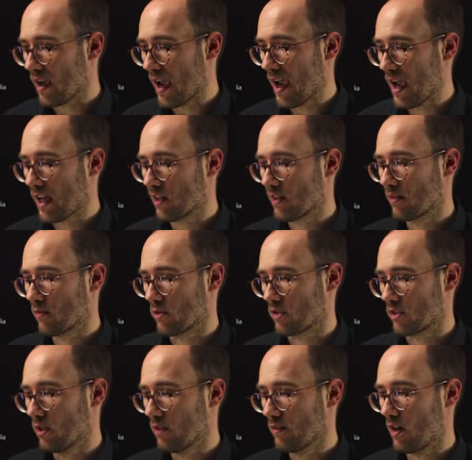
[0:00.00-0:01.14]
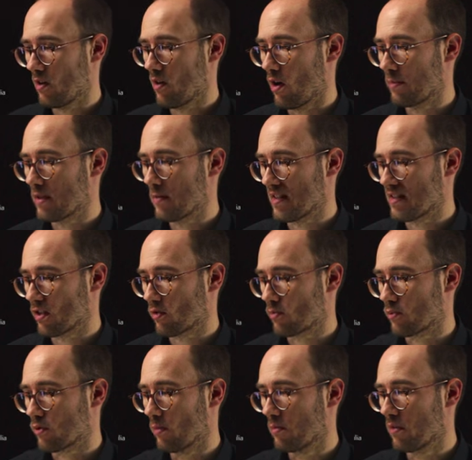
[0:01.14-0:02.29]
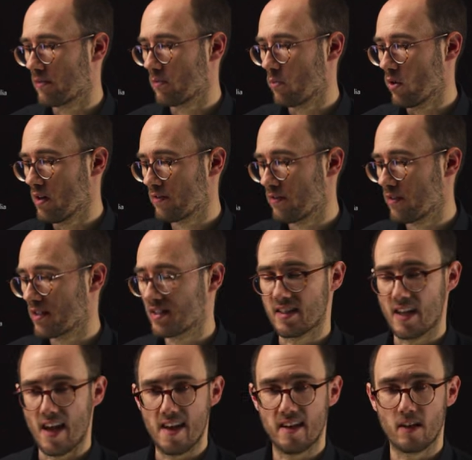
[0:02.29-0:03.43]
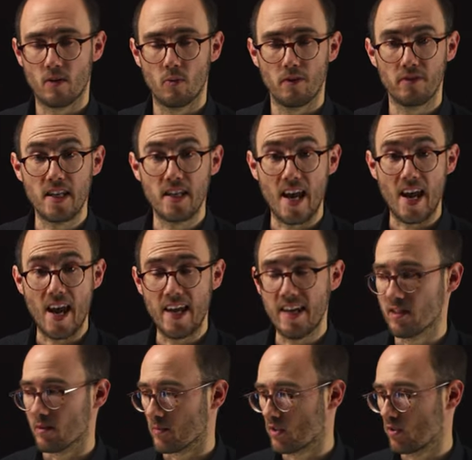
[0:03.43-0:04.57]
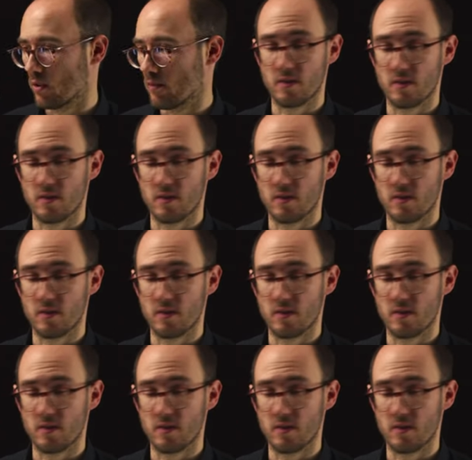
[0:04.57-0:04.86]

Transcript: and we solve our optimization problem with starting with the ADEM solver,